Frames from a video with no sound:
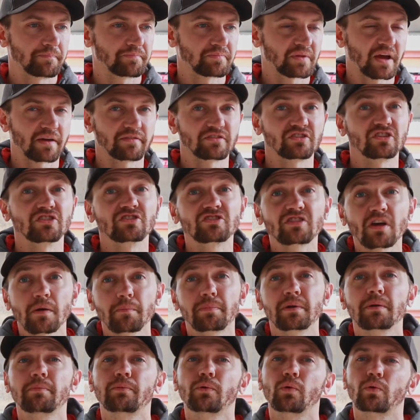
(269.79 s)
I've seen some
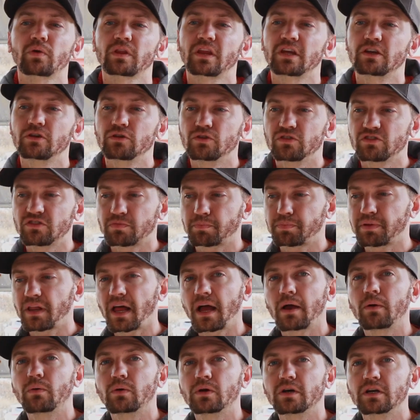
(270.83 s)
people where they use
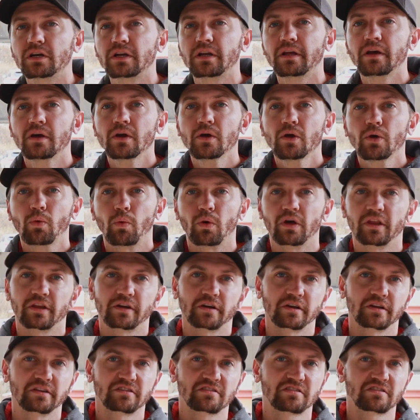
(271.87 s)
plywood,
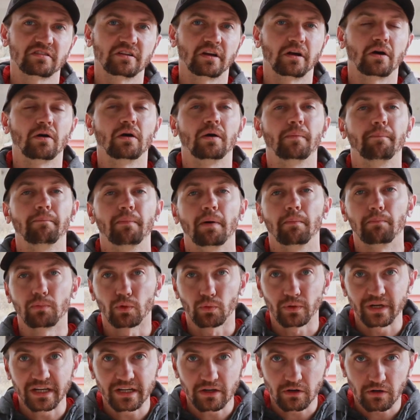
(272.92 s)
whether it's a
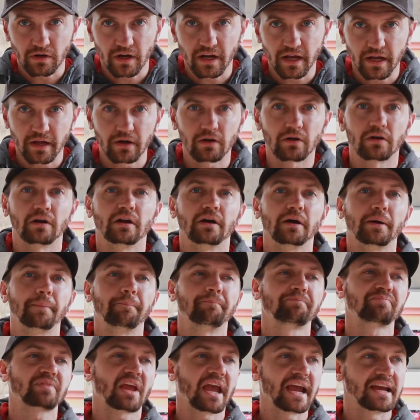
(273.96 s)
marine grade or a
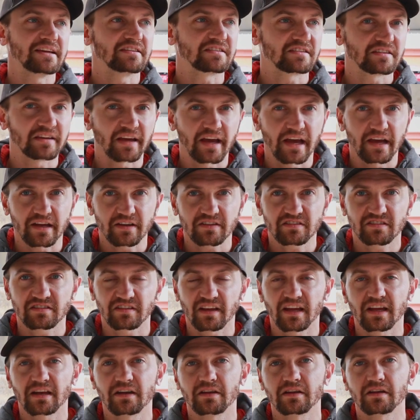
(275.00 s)
ACX
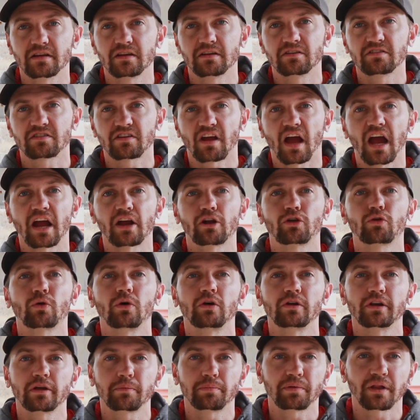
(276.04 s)
sanded, just a higher
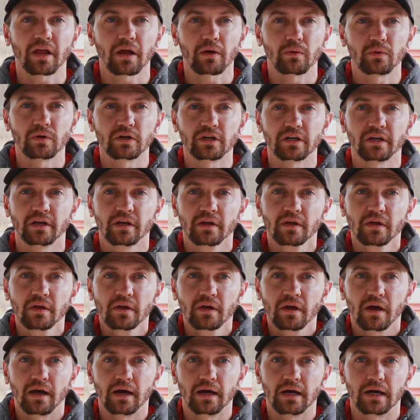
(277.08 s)
quality plywood,
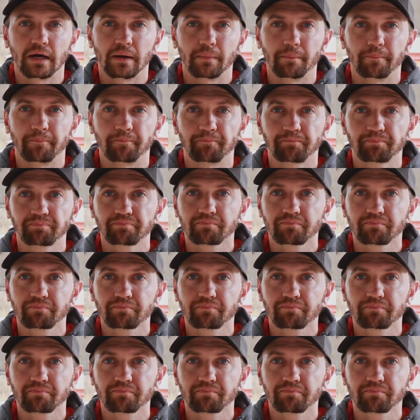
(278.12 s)
and